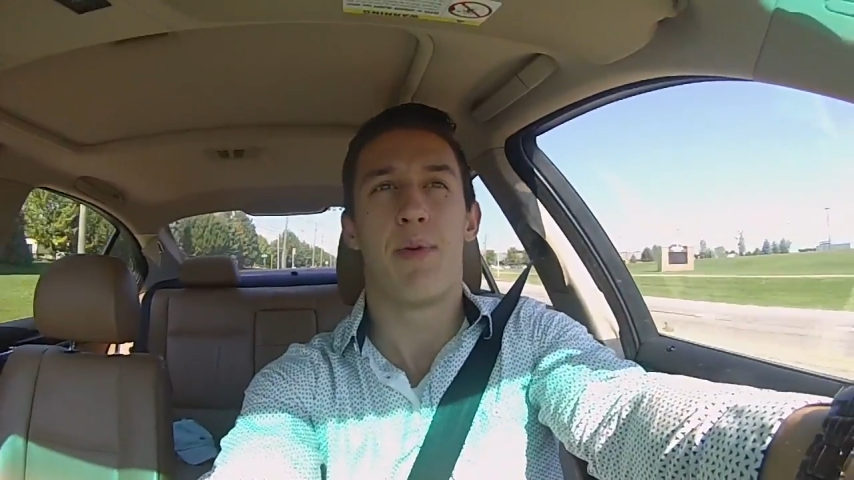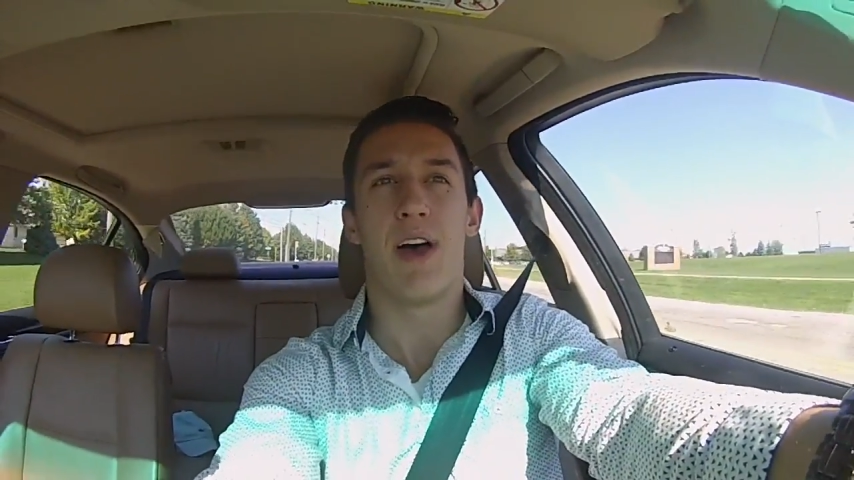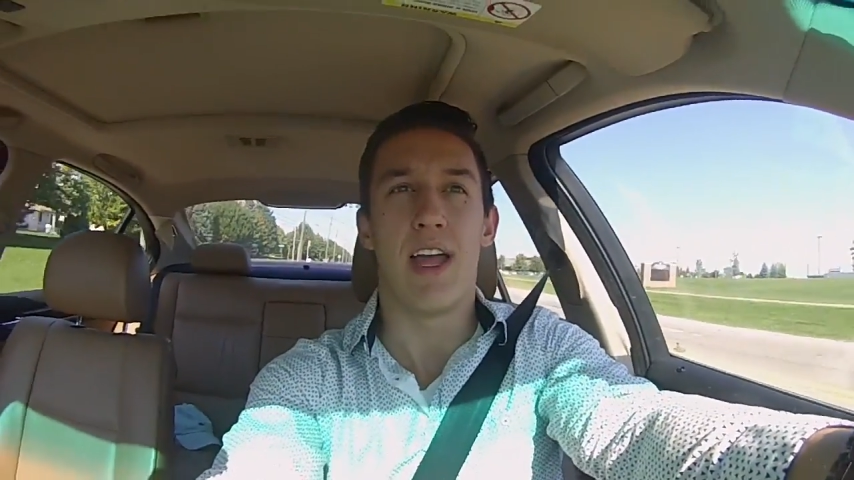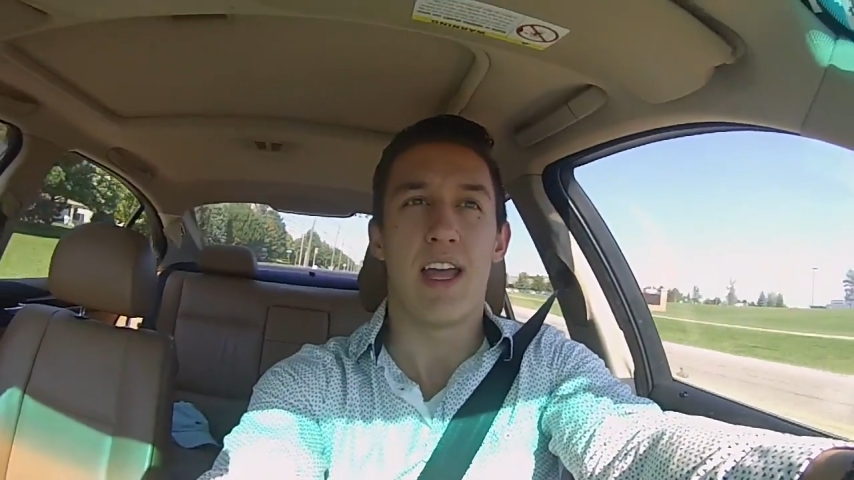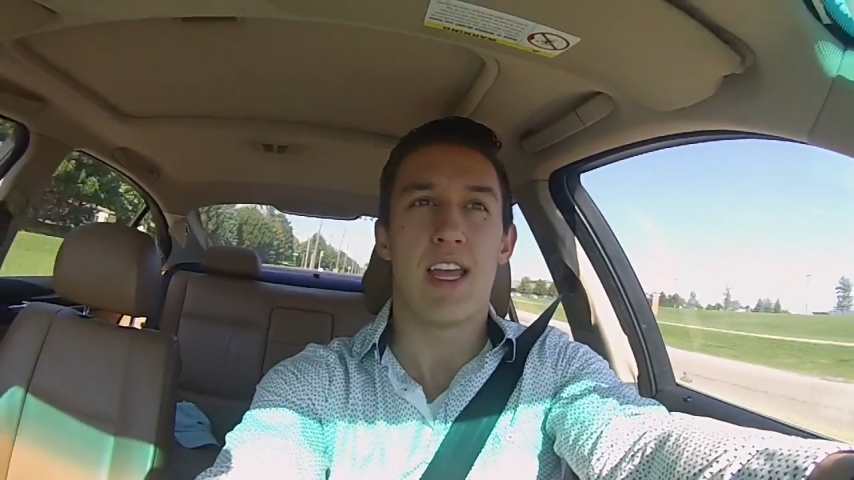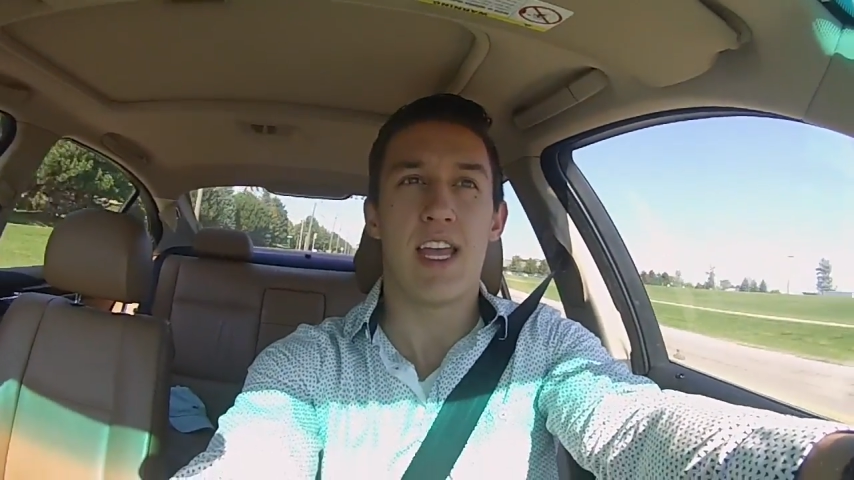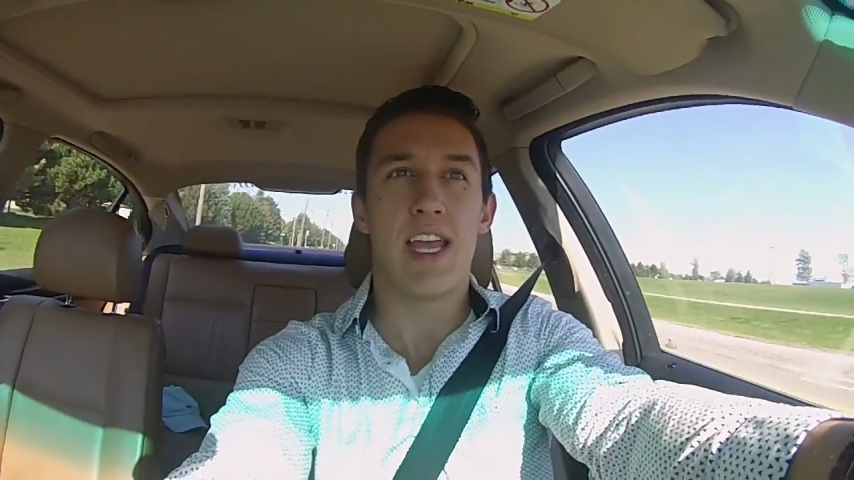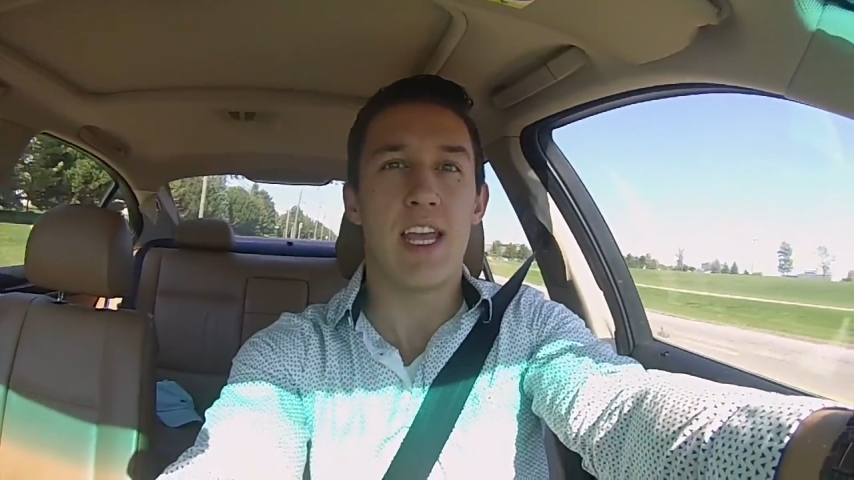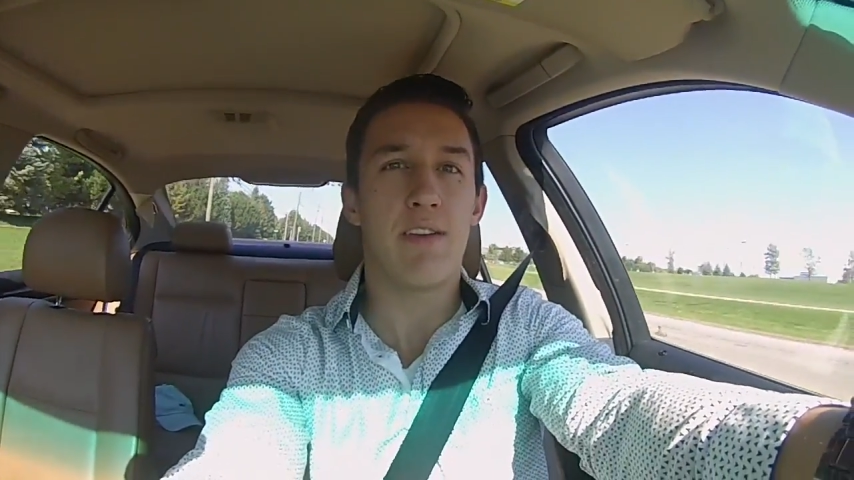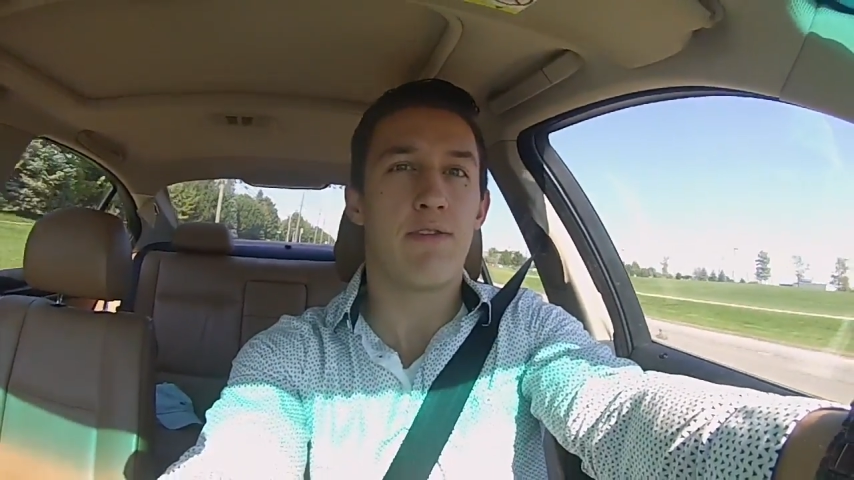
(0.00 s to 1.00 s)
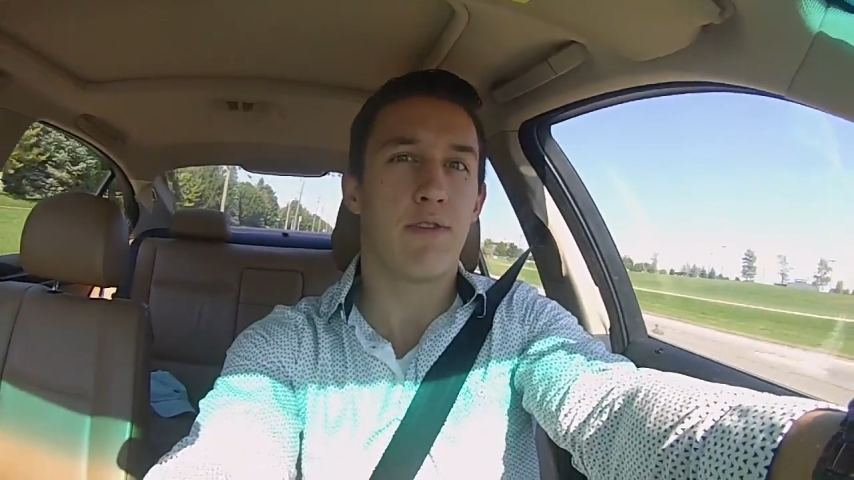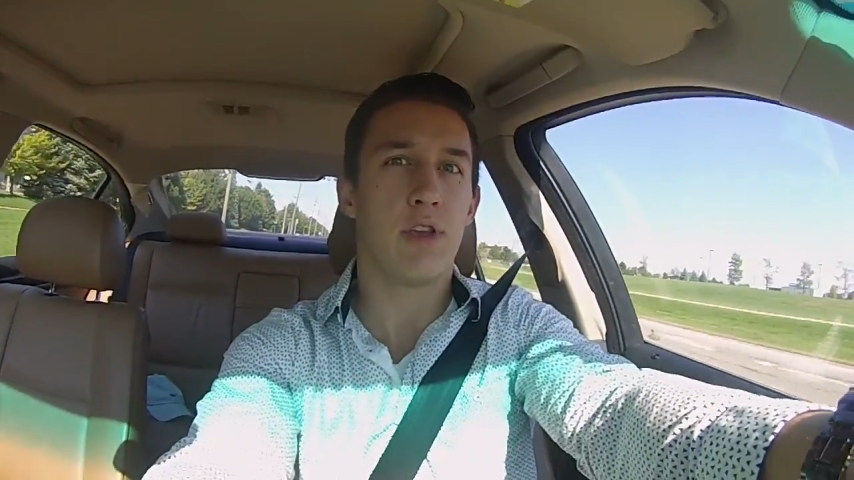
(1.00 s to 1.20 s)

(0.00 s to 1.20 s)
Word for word: But if